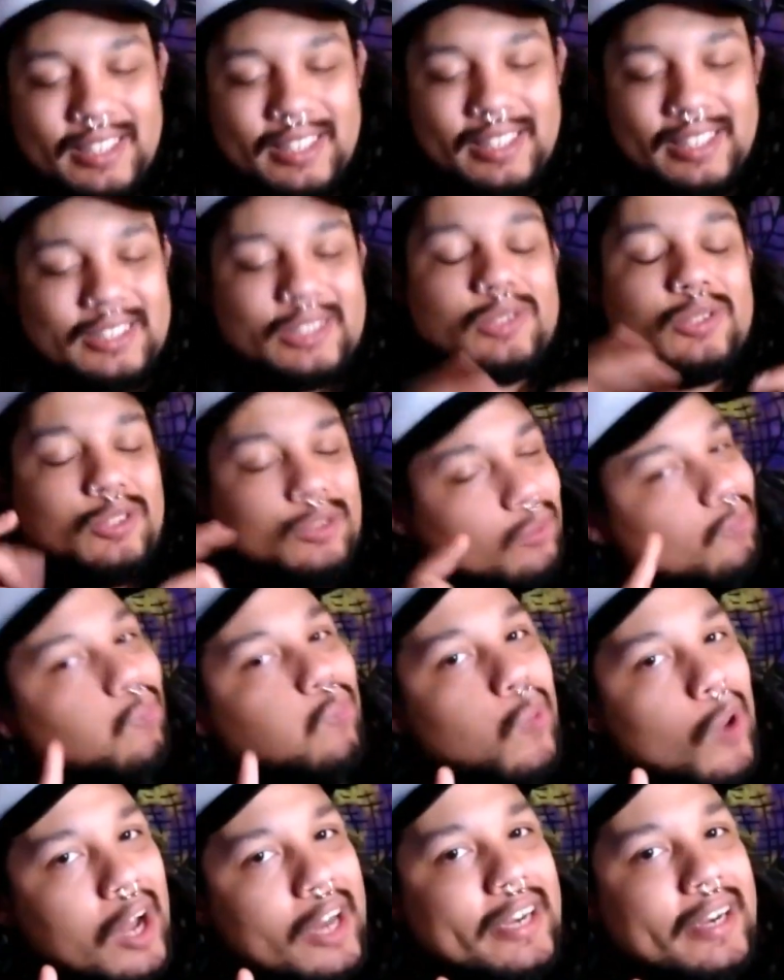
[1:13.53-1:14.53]
there's
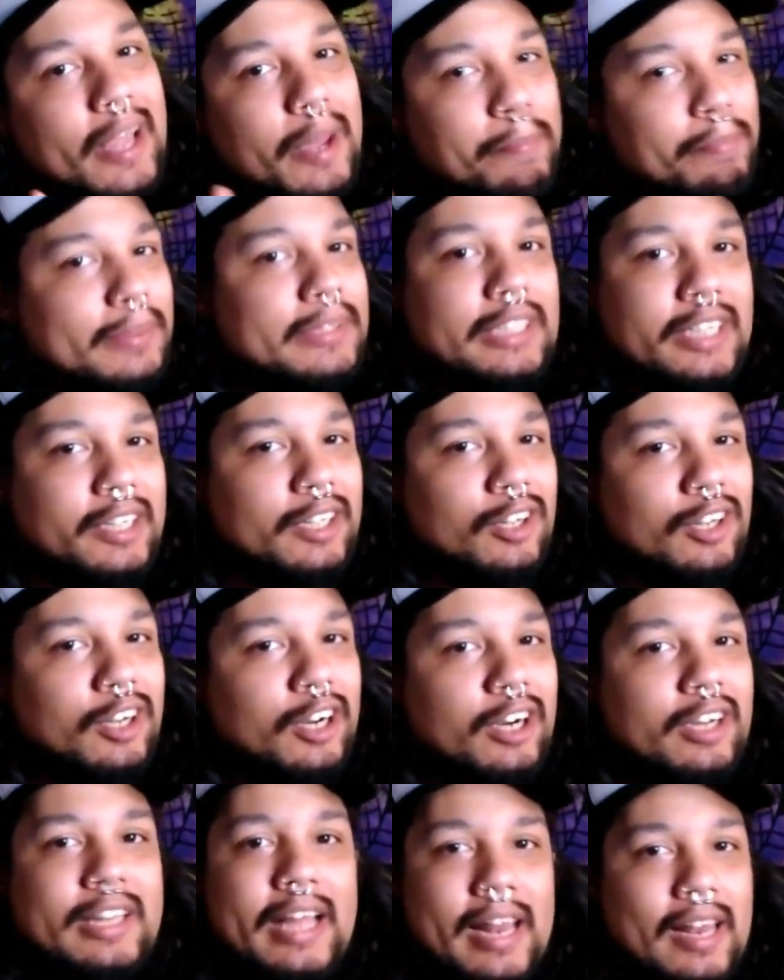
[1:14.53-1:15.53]
one in
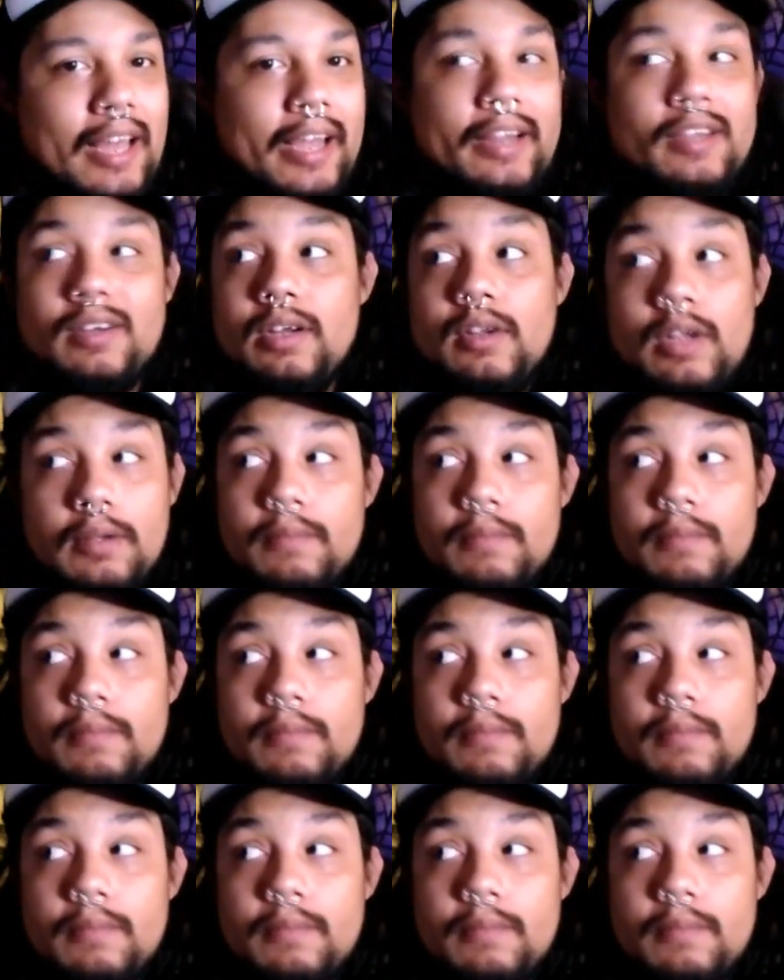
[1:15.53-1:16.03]
particular that, like,